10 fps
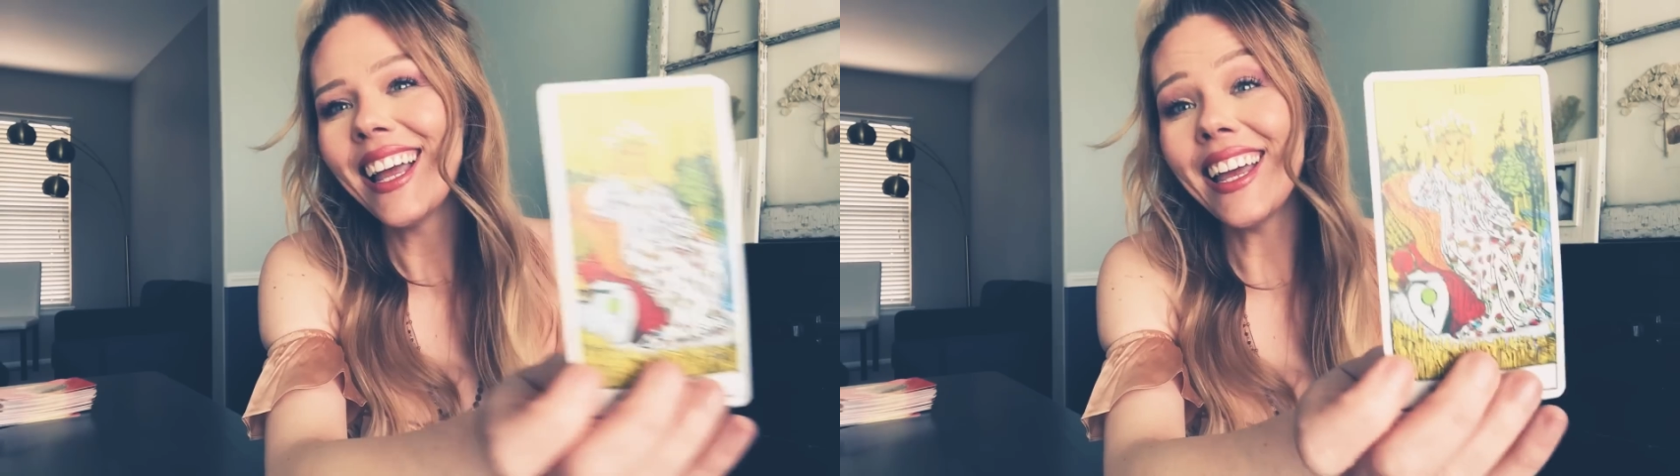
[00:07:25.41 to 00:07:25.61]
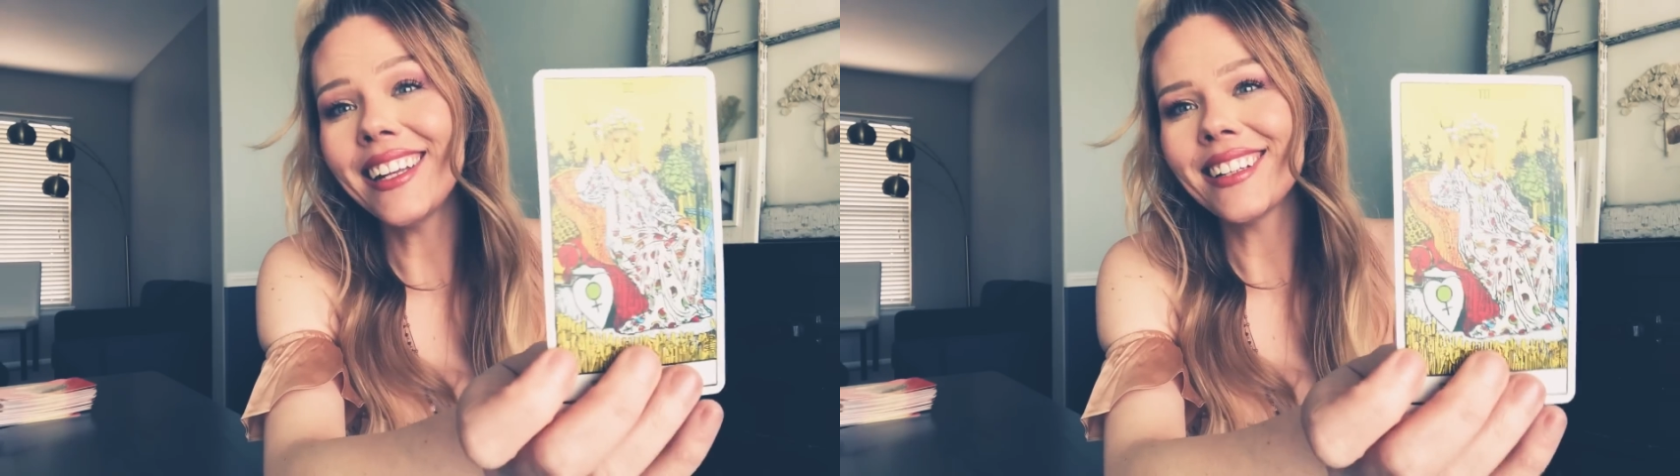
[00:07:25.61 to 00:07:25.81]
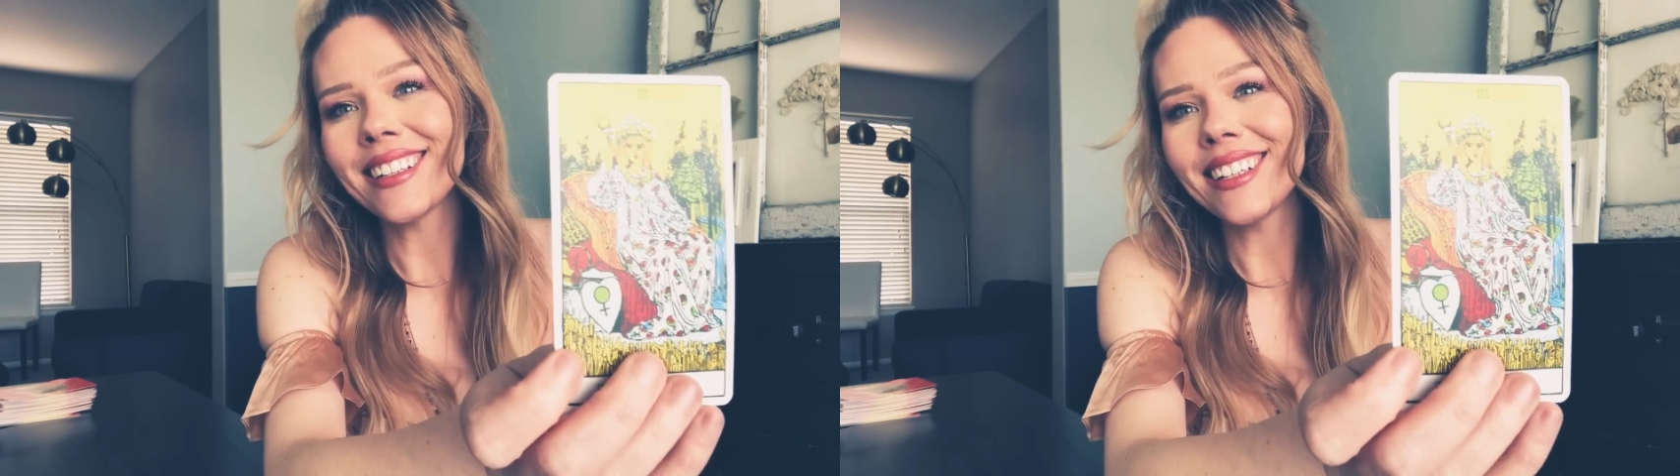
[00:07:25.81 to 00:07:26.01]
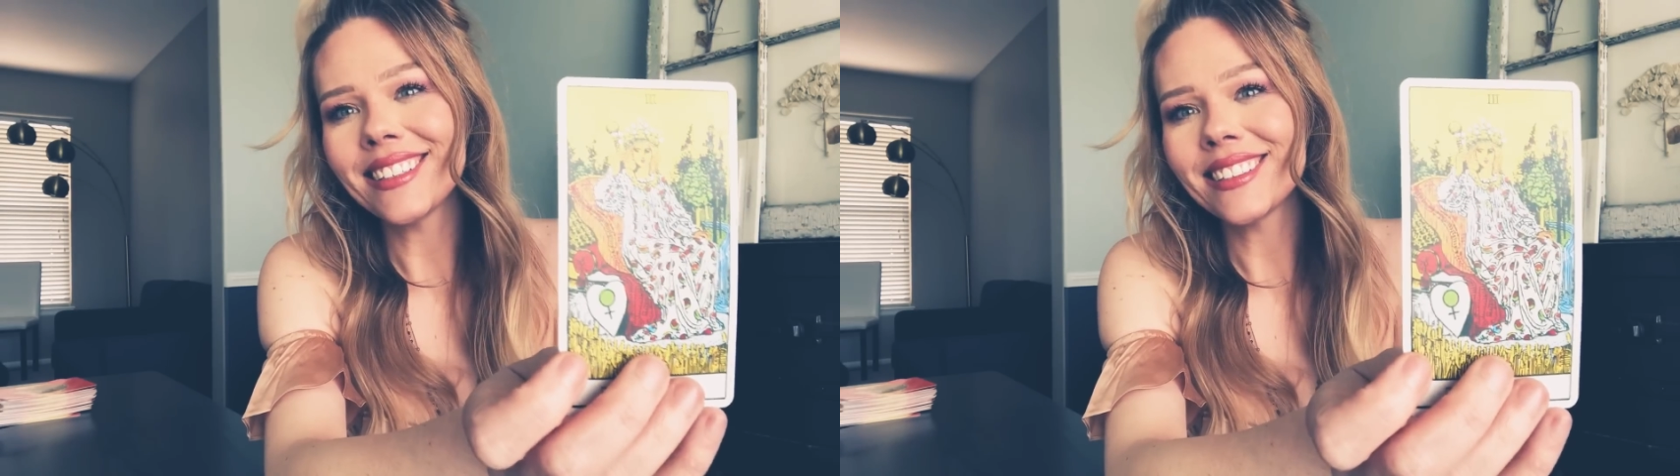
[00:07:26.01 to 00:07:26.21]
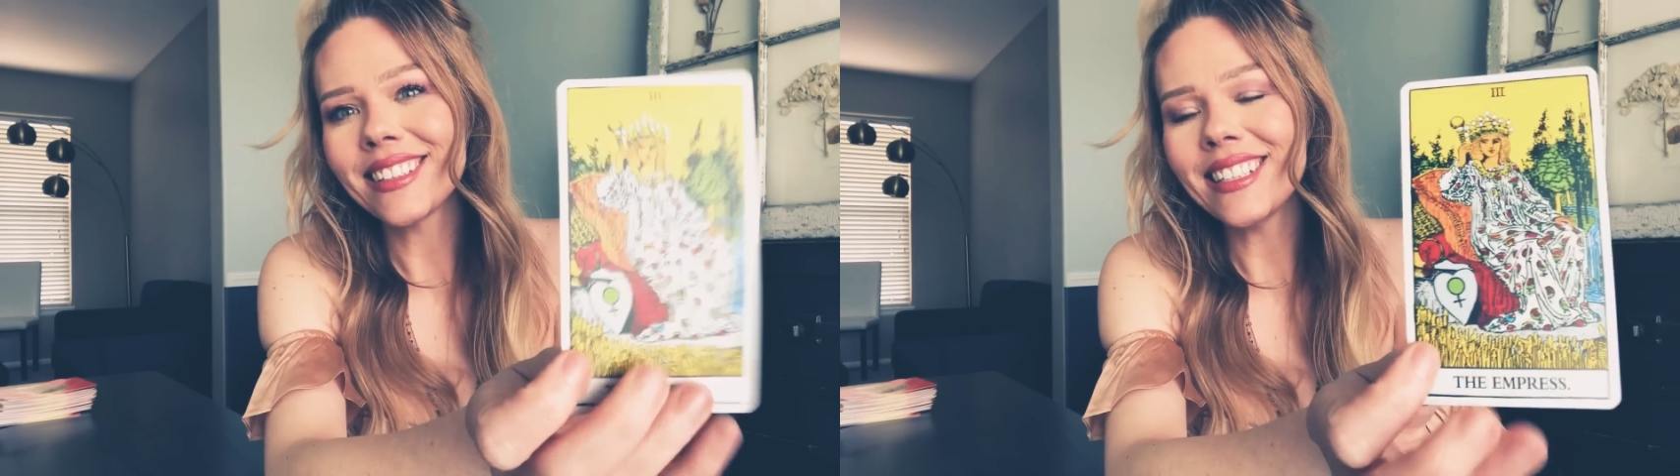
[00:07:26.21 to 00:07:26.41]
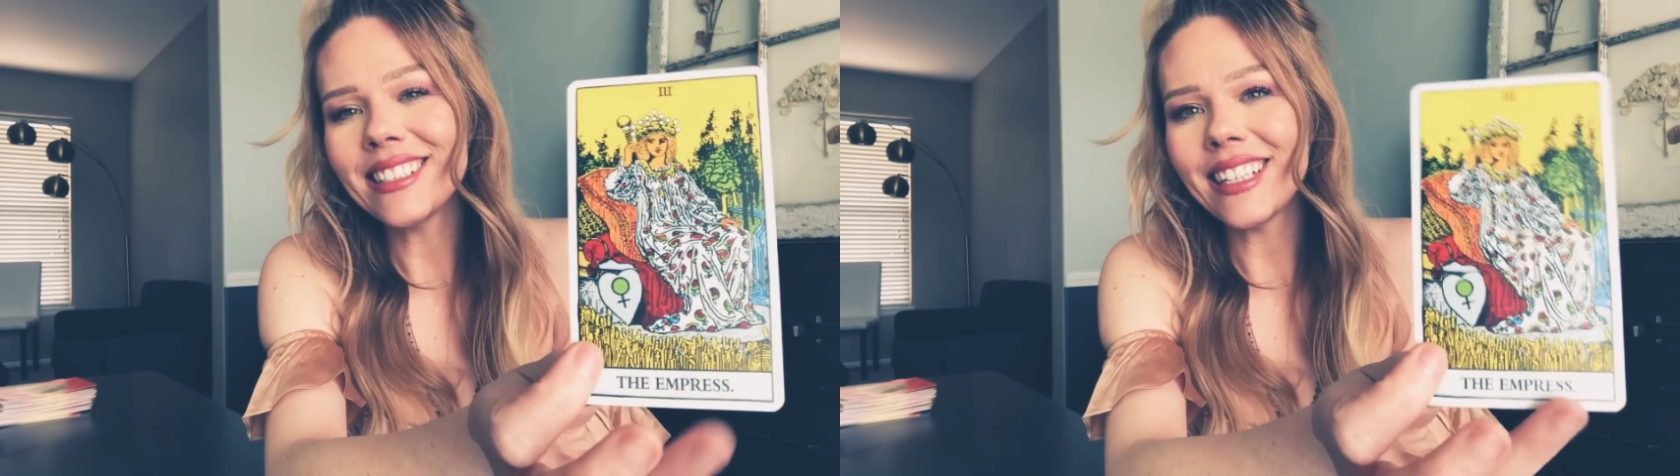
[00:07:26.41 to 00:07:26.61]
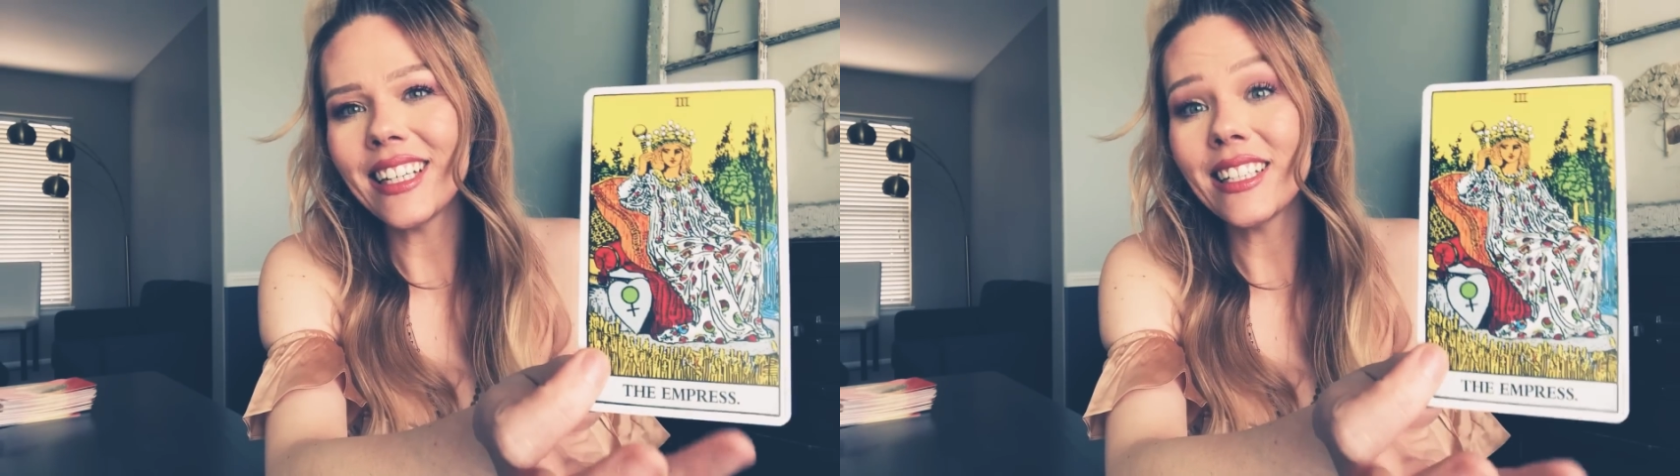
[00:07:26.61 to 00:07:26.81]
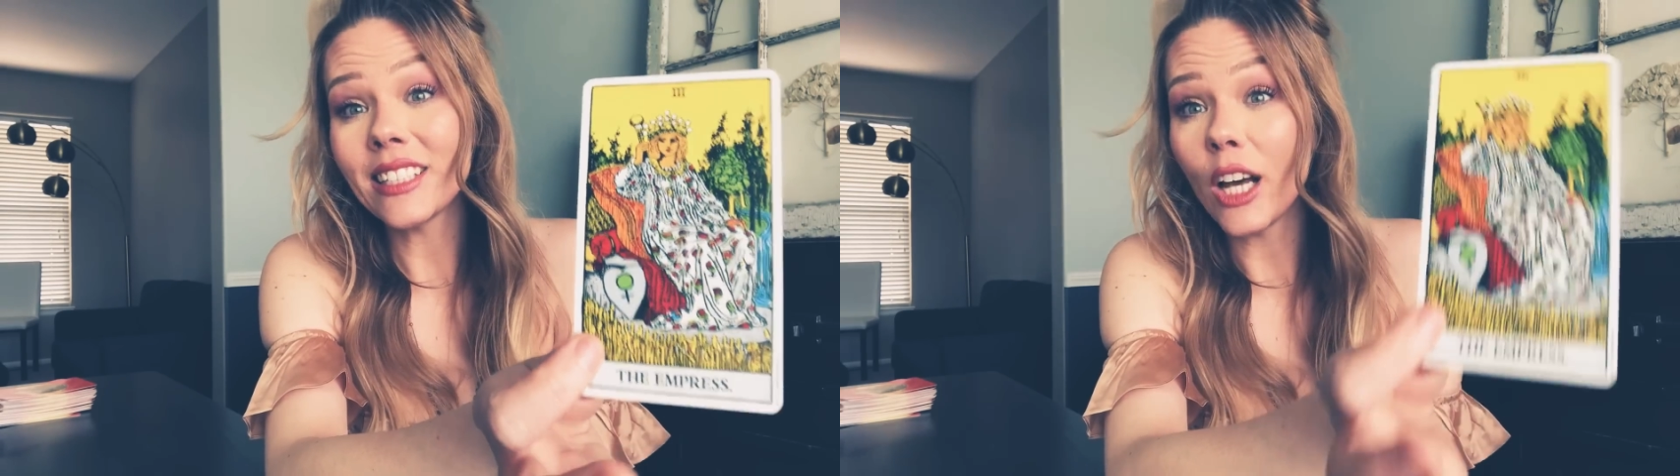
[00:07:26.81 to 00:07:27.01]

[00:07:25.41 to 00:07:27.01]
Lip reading: endless. This is